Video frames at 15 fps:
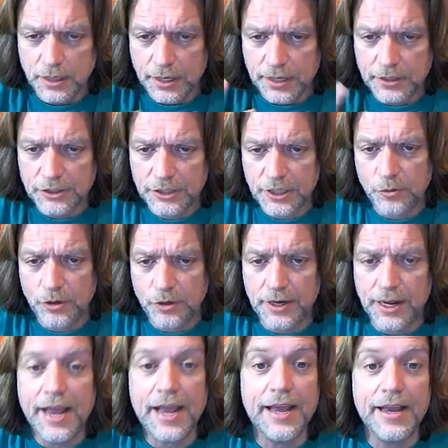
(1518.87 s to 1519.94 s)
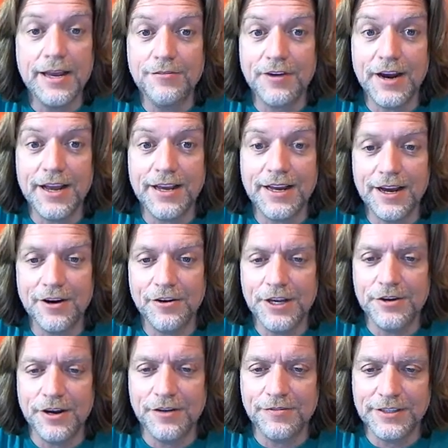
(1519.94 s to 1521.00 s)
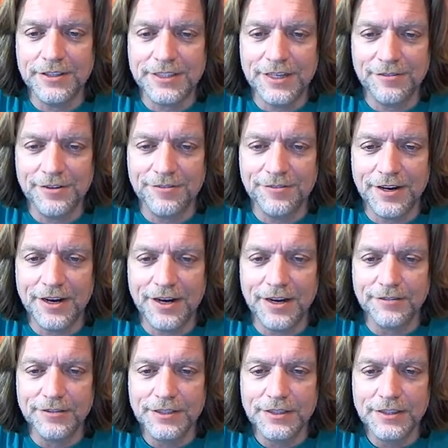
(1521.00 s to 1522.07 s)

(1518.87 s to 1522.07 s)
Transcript: And someone, hey Frank, how are you? FS75.